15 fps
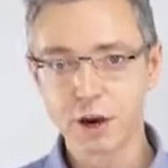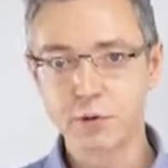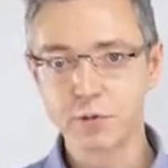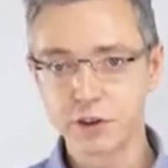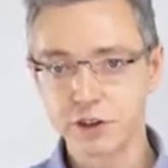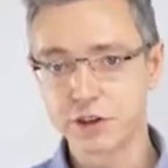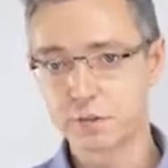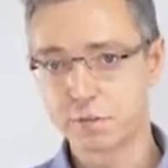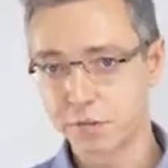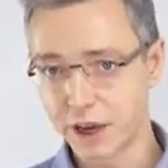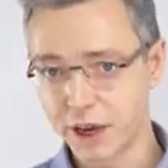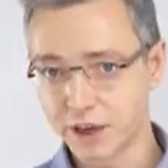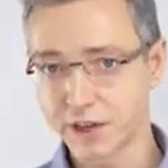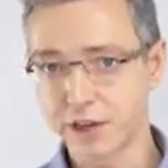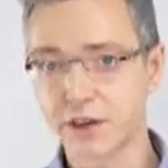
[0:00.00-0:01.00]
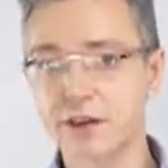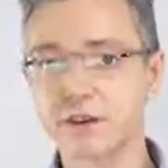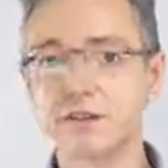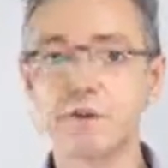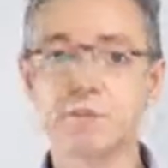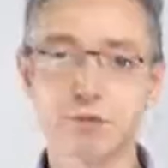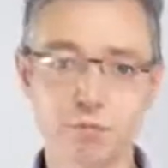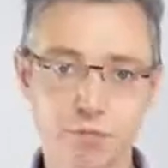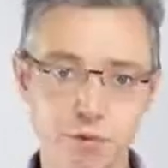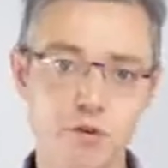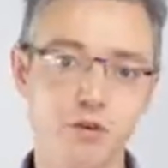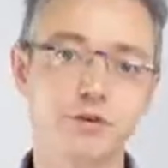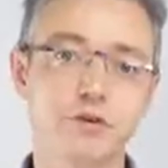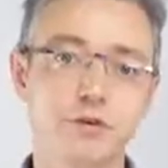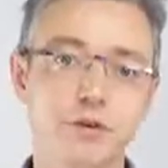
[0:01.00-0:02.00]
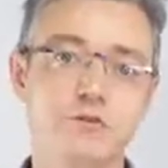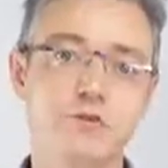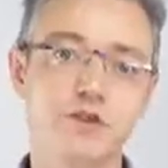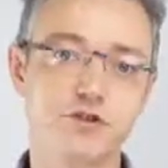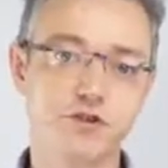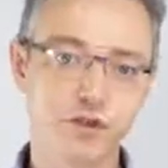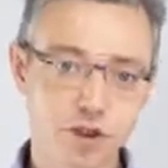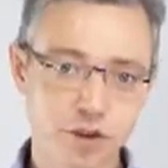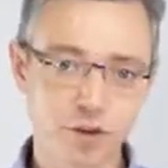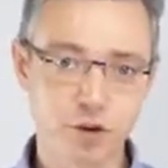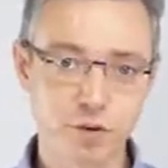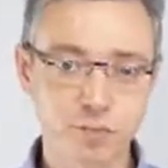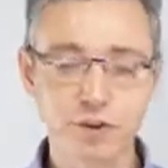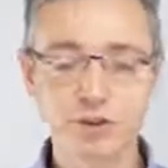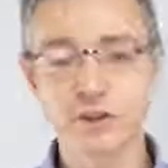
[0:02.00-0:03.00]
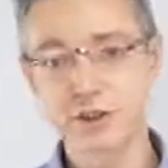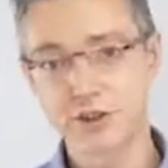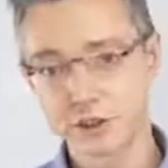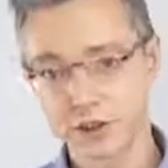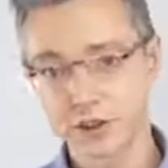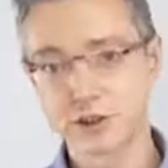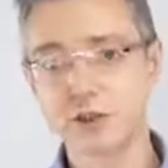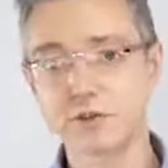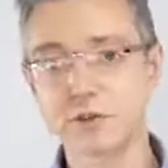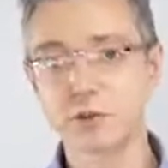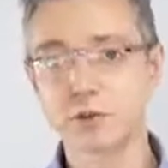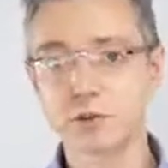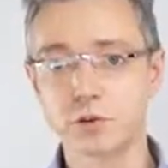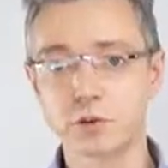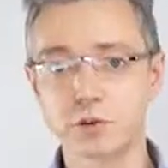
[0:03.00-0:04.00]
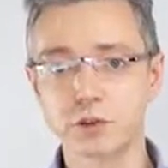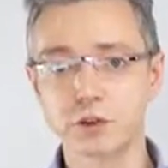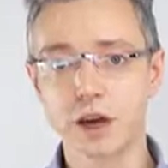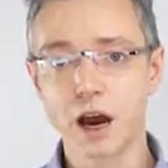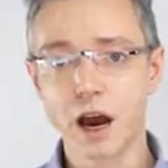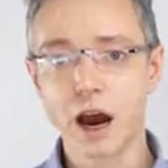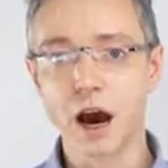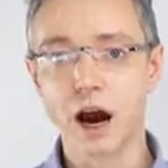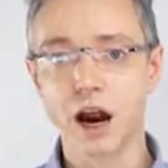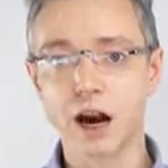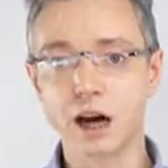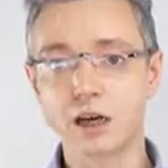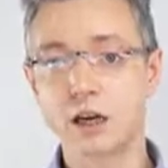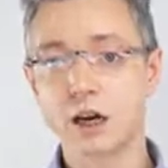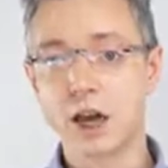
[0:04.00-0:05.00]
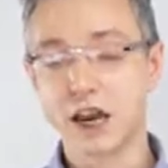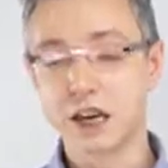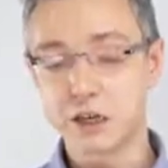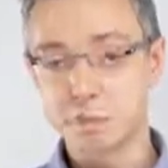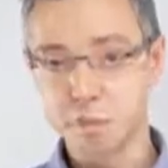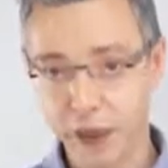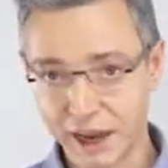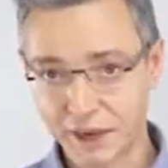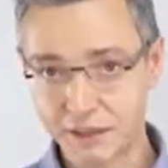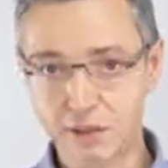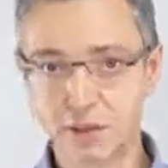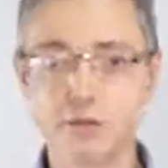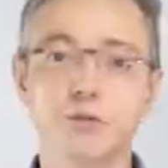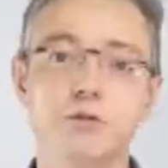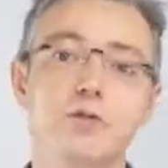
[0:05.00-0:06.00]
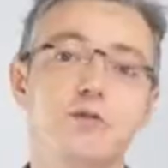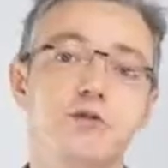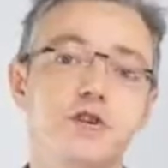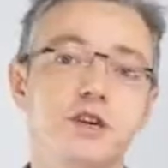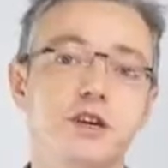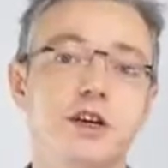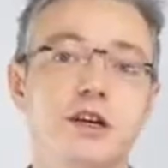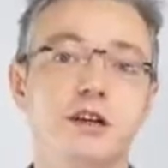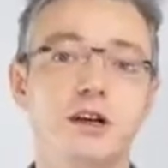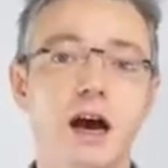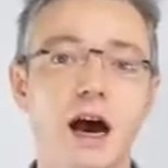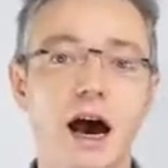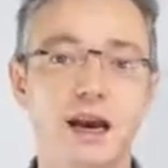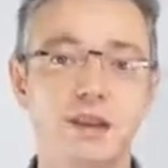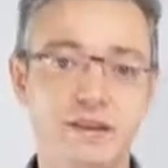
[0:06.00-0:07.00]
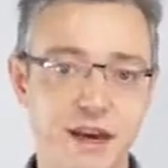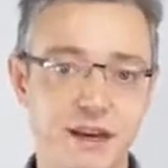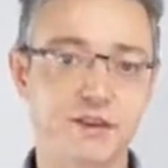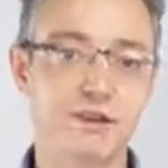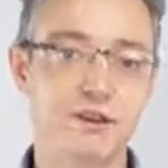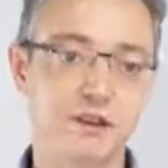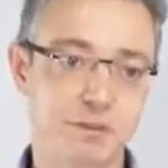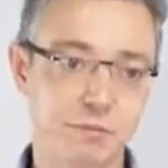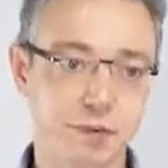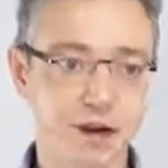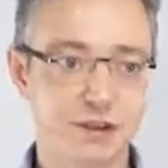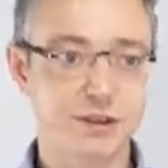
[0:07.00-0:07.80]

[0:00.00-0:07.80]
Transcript: which is basically the proportion of the genome these individuals are expected to share identical by